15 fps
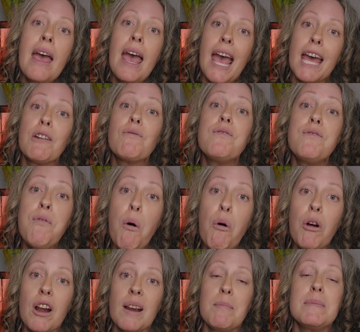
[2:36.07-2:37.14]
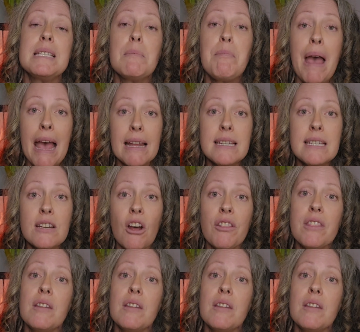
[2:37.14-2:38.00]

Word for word: and form depending on